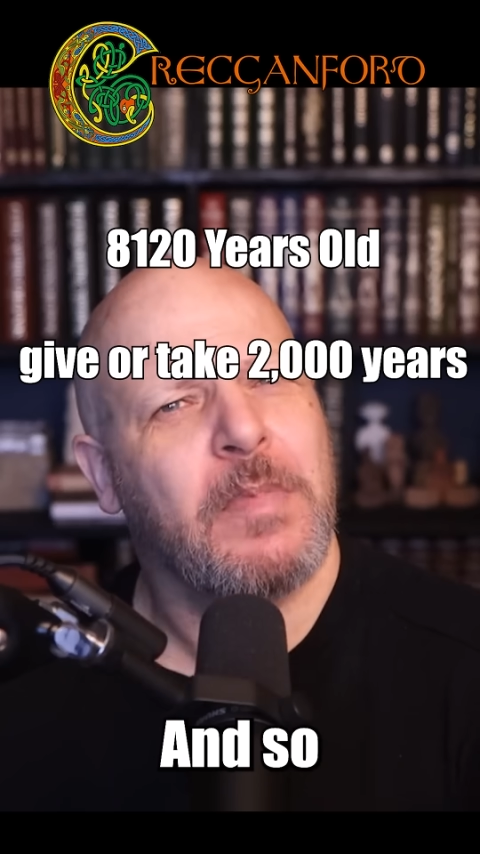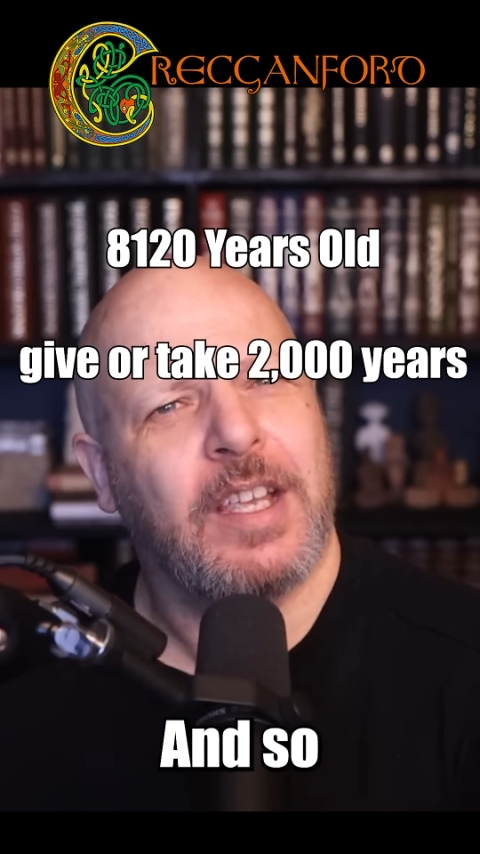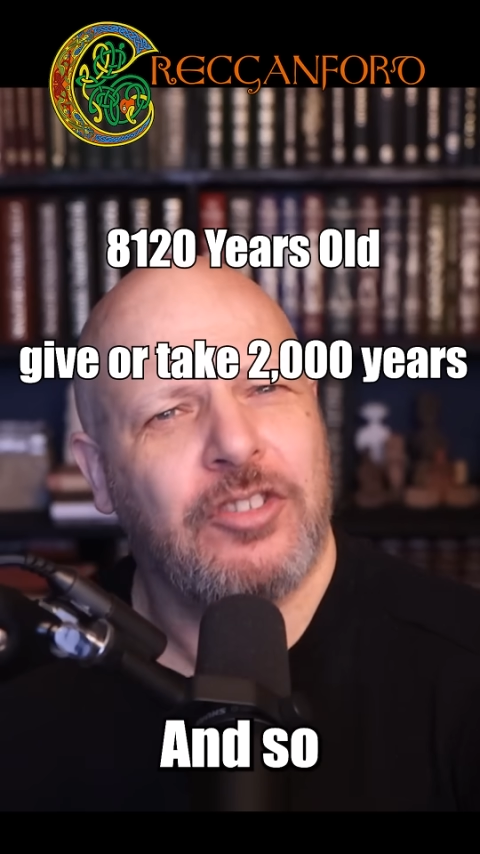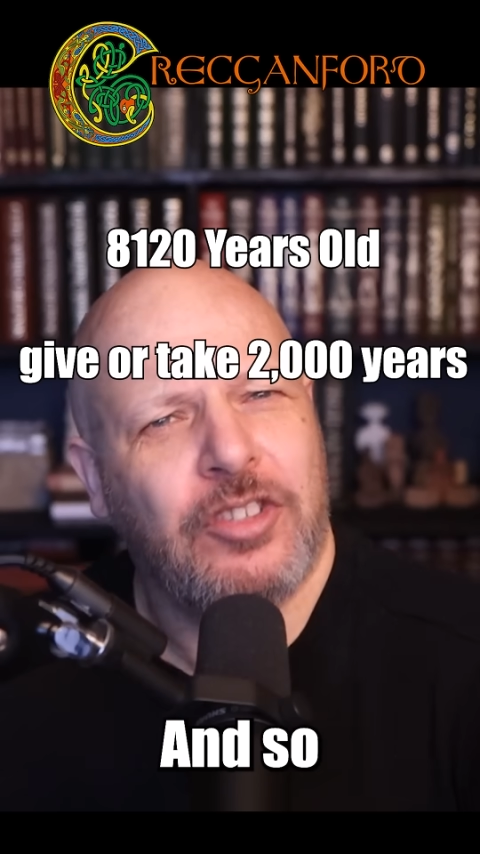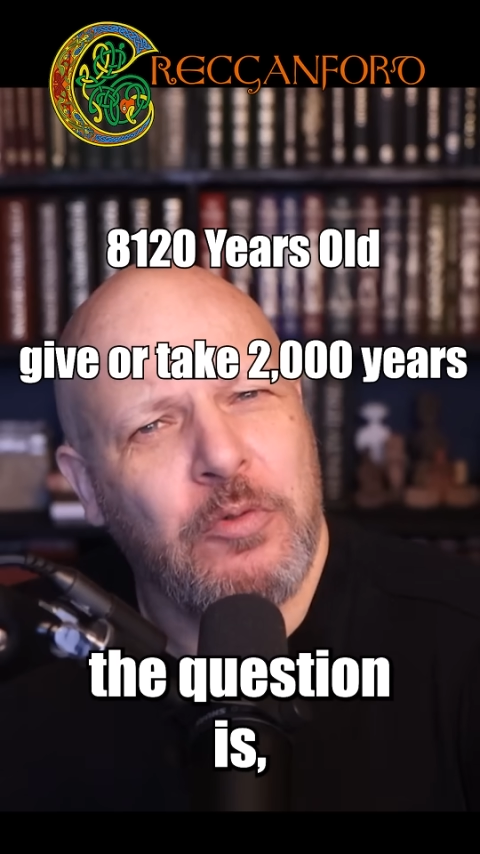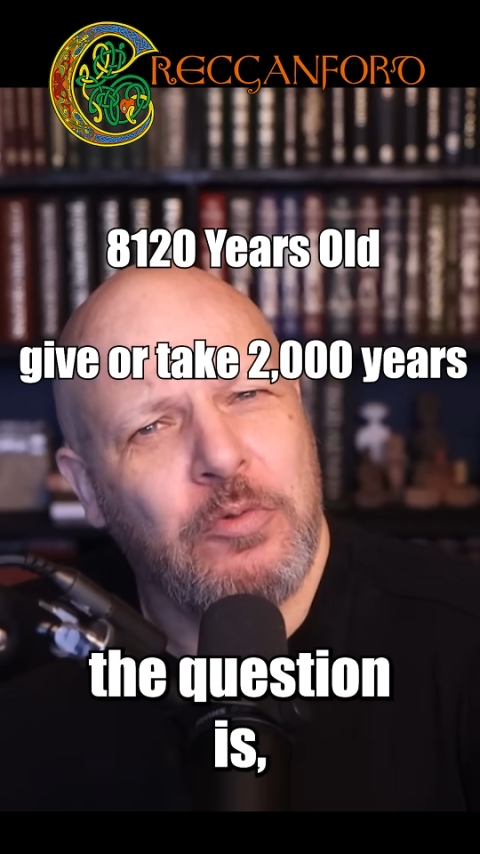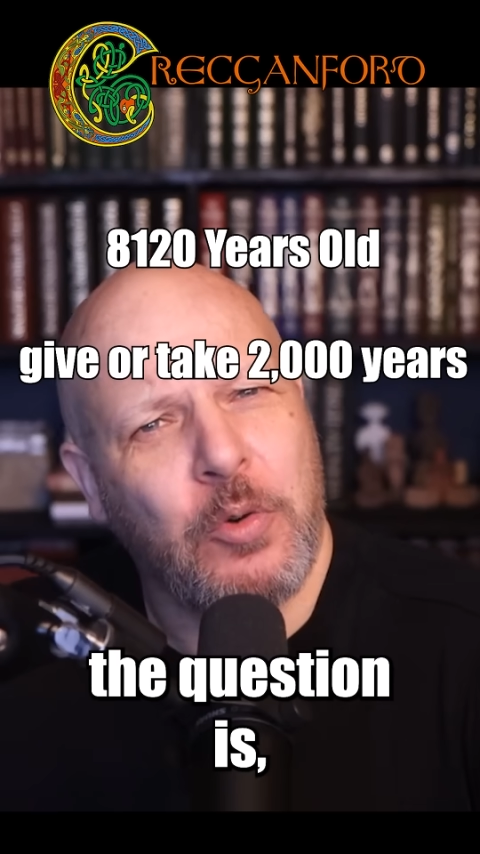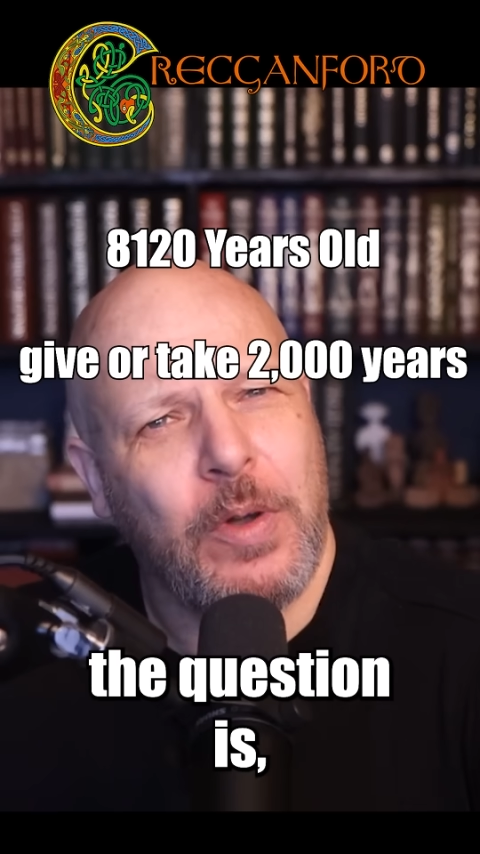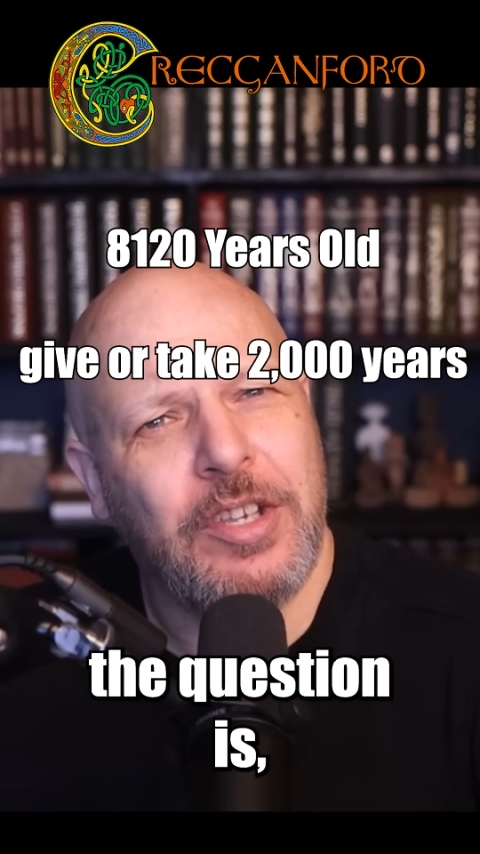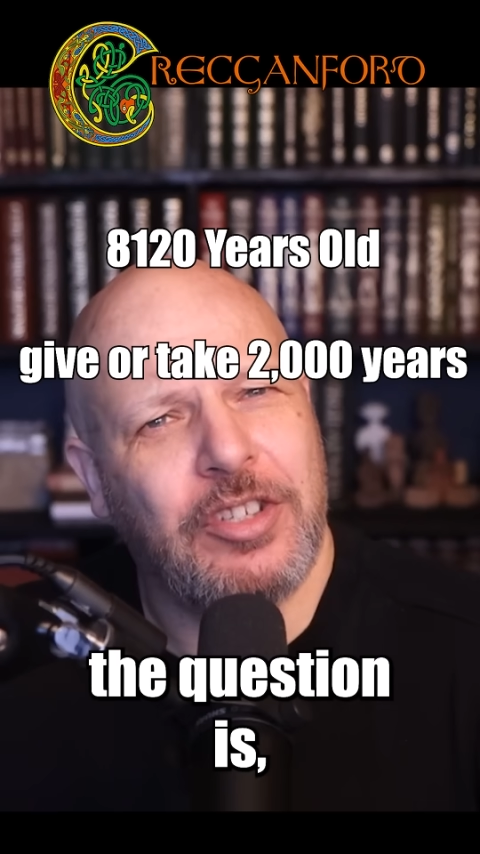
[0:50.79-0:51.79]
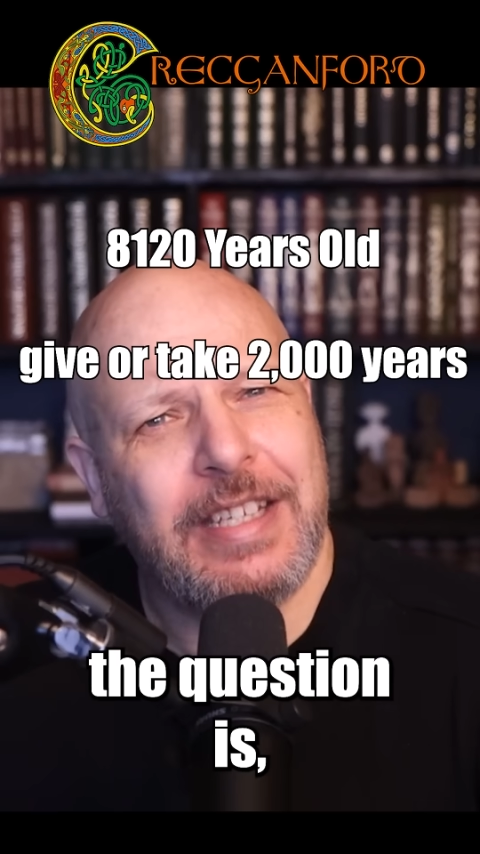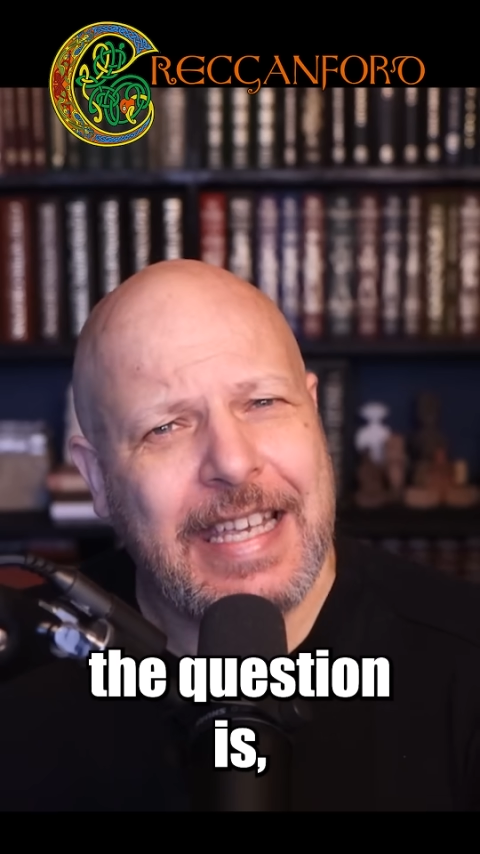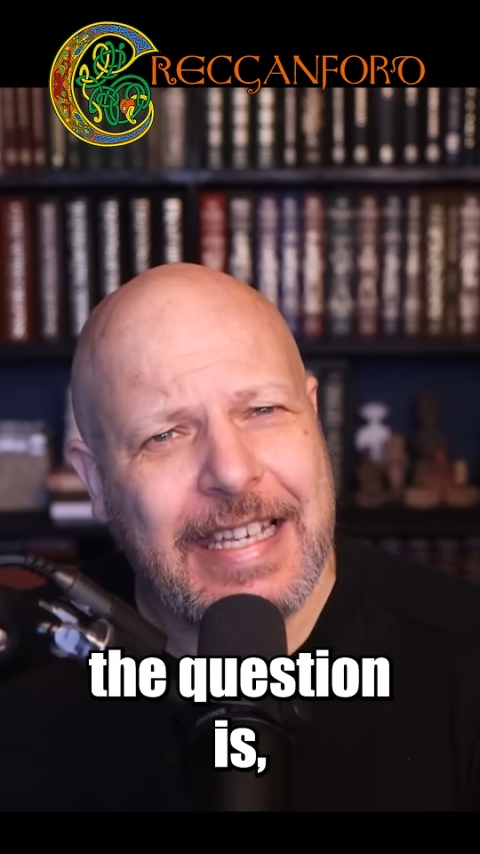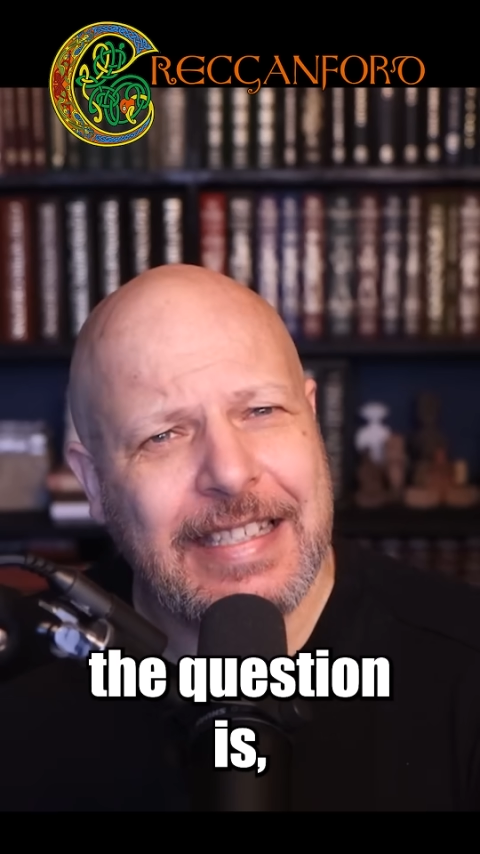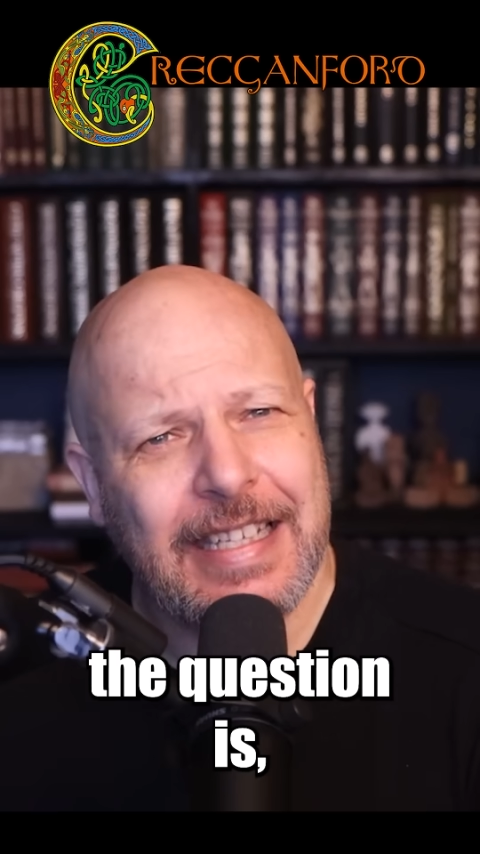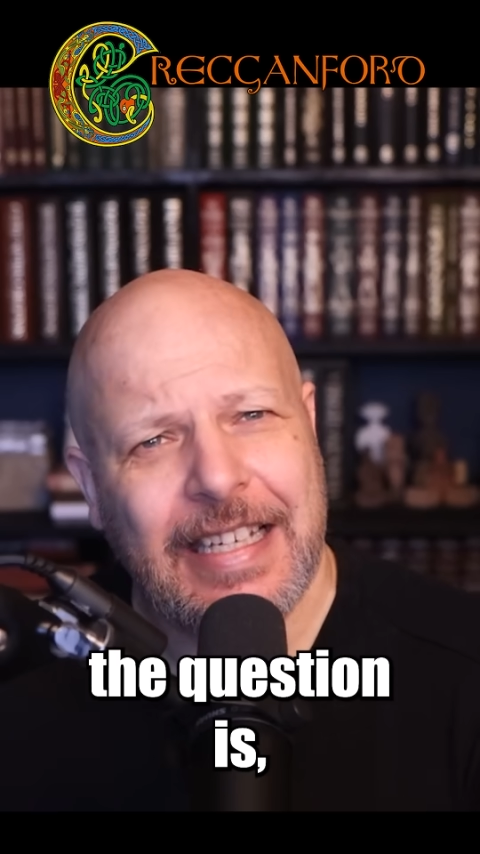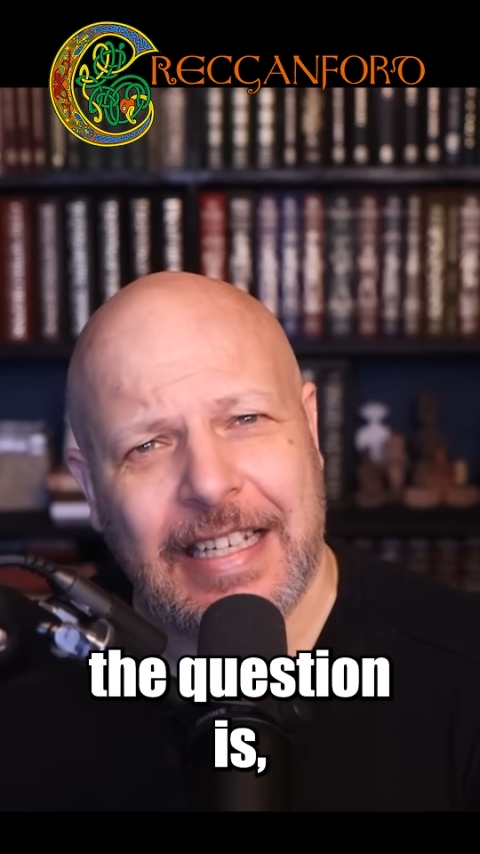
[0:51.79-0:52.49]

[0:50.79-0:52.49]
And so the question is,